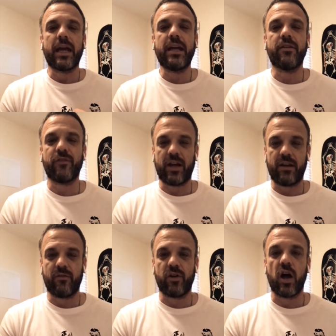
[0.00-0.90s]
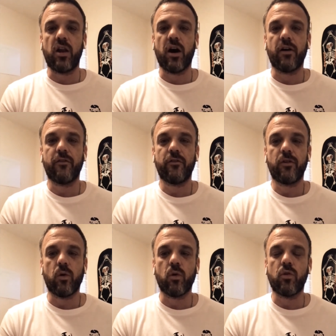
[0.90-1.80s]
innovative enough
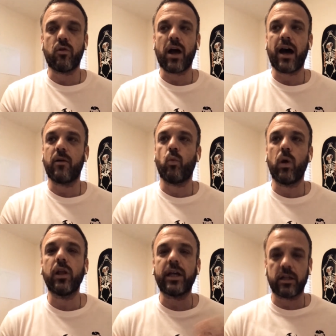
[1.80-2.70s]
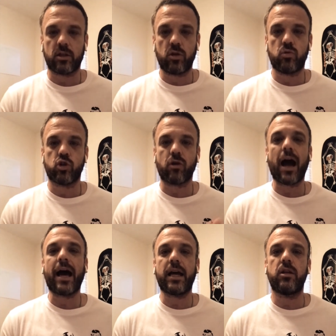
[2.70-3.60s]
or they're not willing to
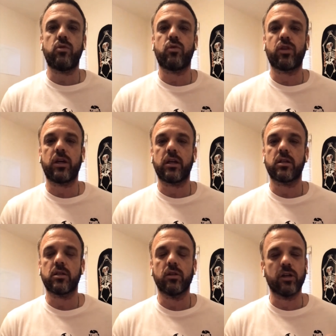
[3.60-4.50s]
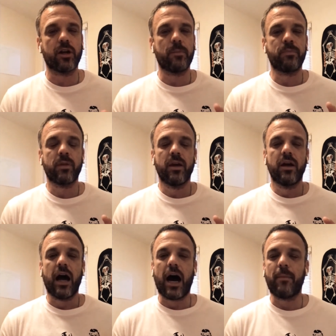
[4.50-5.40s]
try new things. Look,
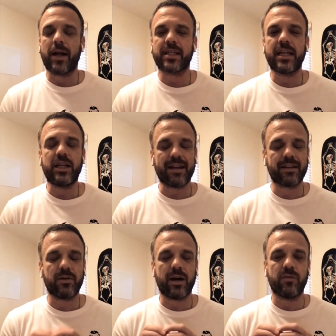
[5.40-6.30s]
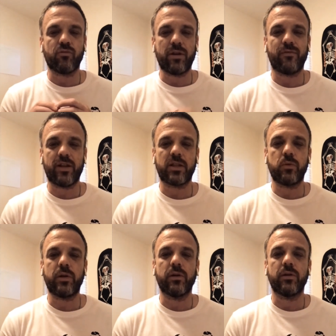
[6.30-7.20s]
I'm not saying you have to go out and reinvent the
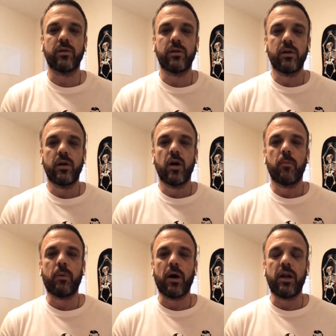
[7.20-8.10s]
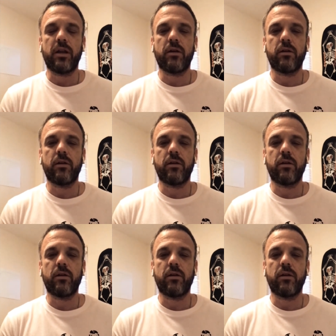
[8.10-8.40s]
wheel, but